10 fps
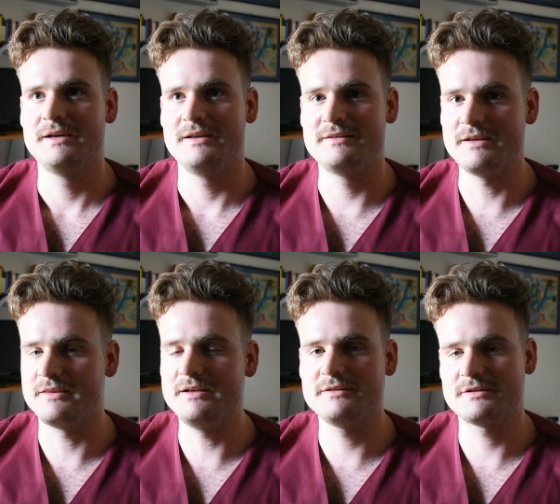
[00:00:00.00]
is that
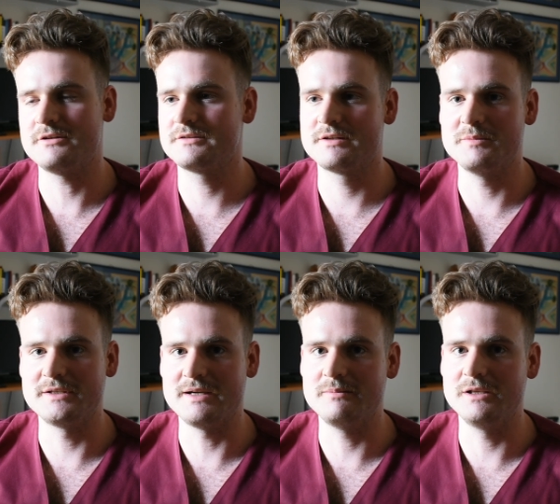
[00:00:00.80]
these toxic
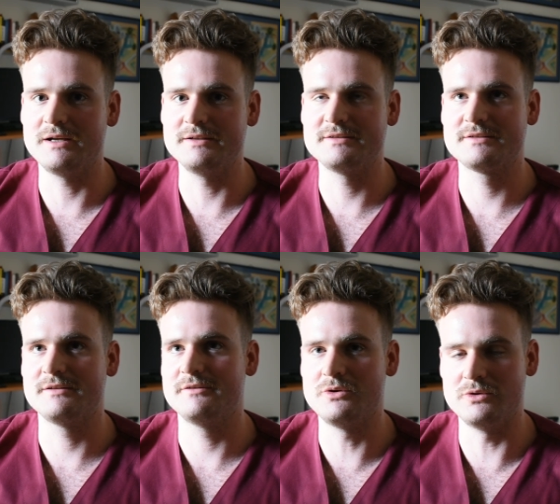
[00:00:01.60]
metabolites
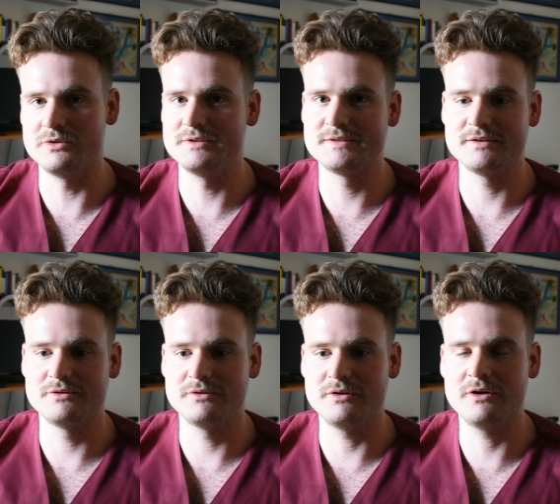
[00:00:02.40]
cause
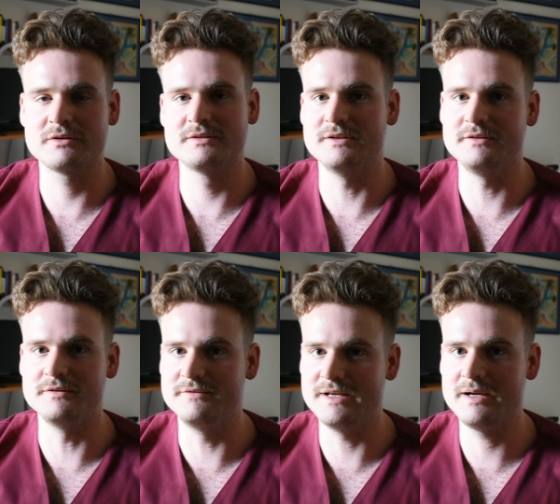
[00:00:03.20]

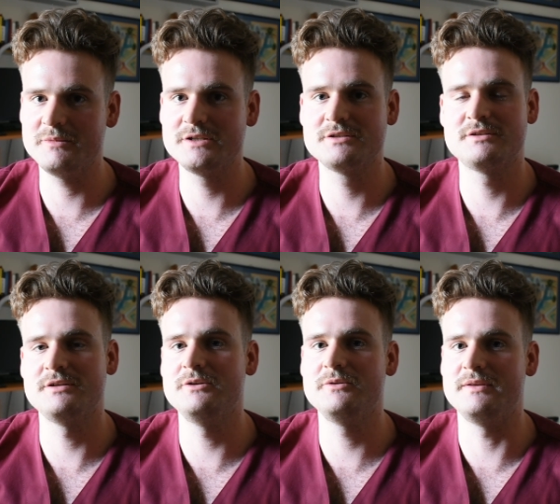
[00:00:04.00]
oxidative damage
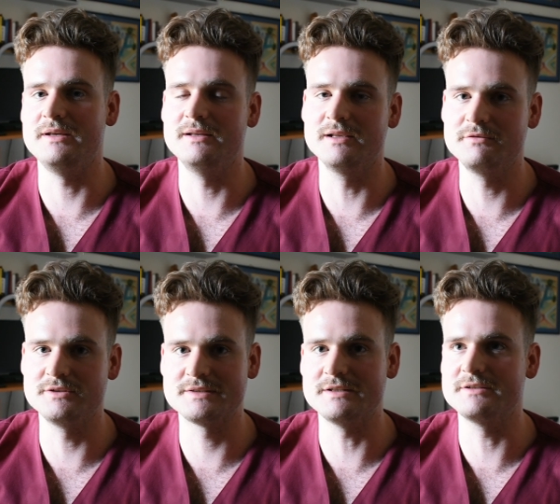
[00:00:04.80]
to the liver
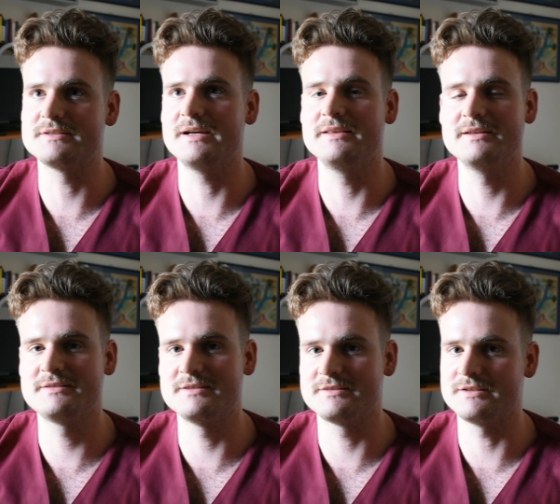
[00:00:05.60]
cells, and
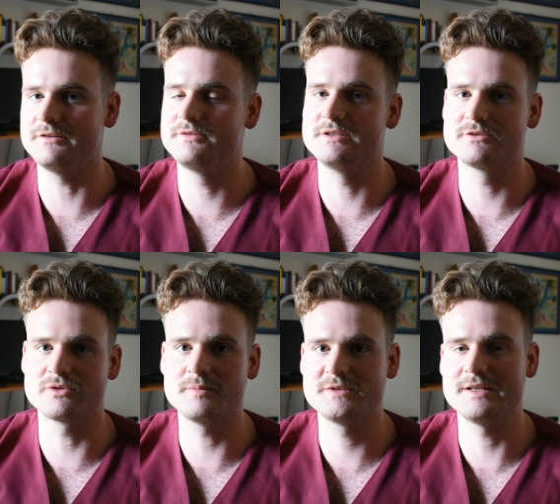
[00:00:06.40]
this itself
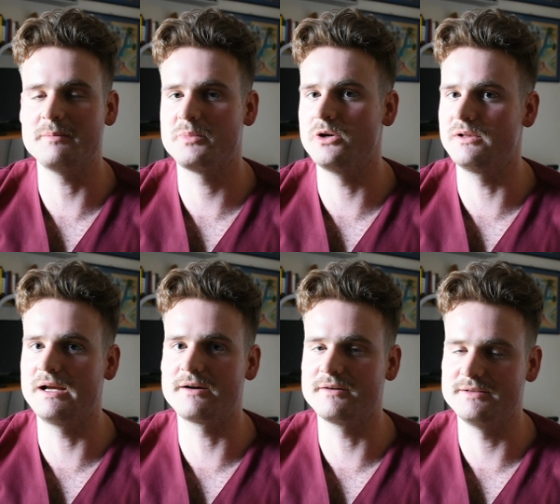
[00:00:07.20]
disrupts that
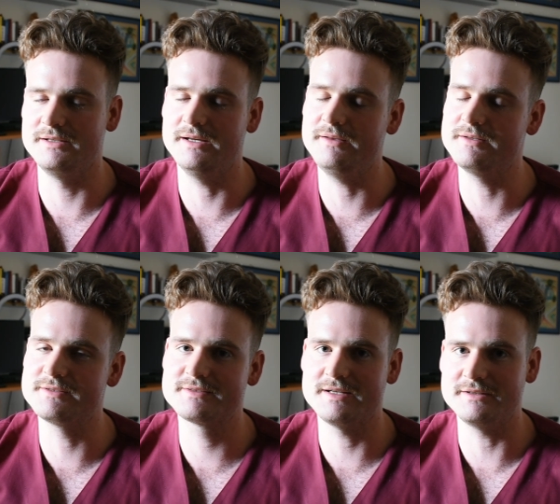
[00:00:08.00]
polarity in the
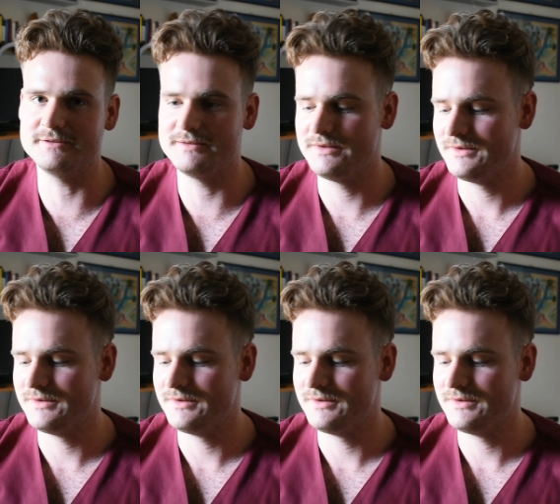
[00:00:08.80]
cell.